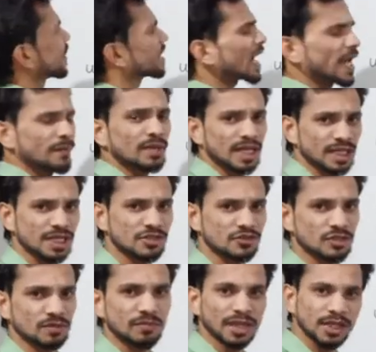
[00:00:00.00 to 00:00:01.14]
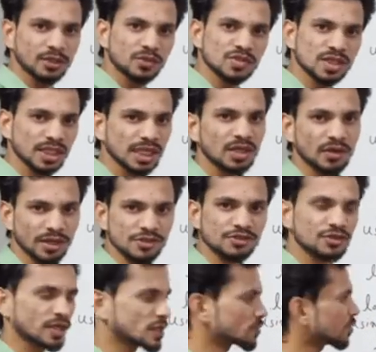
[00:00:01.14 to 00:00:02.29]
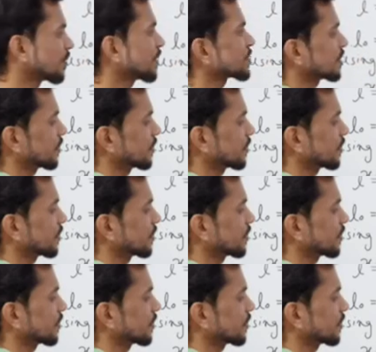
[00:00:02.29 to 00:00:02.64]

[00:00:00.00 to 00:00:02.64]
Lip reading: time dilation by using the Lorentz transformation